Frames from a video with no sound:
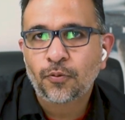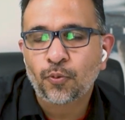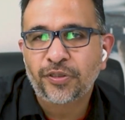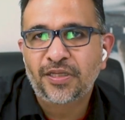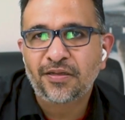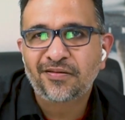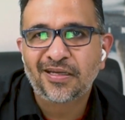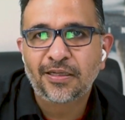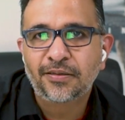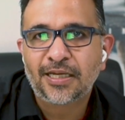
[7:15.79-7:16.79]
Would they
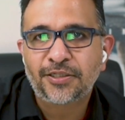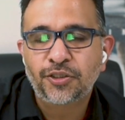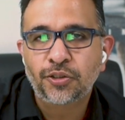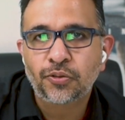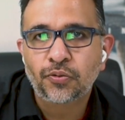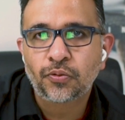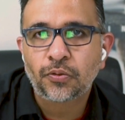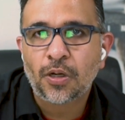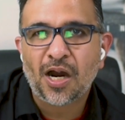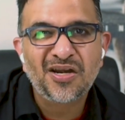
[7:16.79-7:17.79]
say that
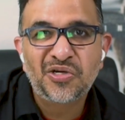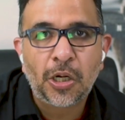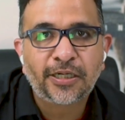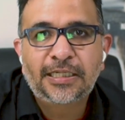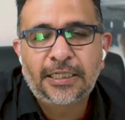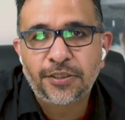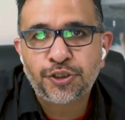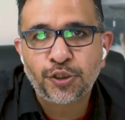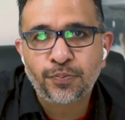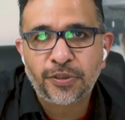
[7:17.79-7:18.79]
you are not
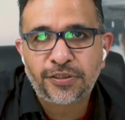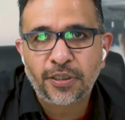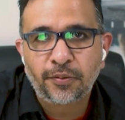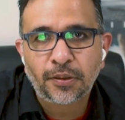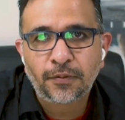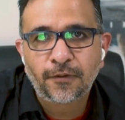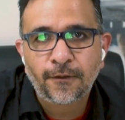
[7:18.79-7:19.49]
leadership material?